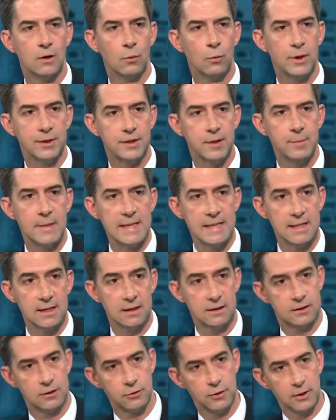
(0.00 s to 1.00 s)
with the
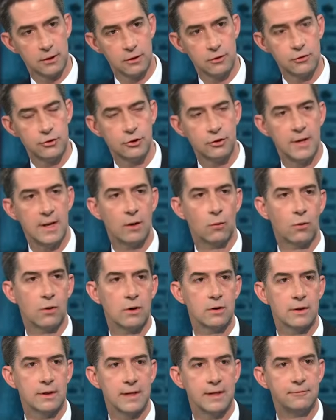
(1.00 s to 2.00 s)
media, to include your network,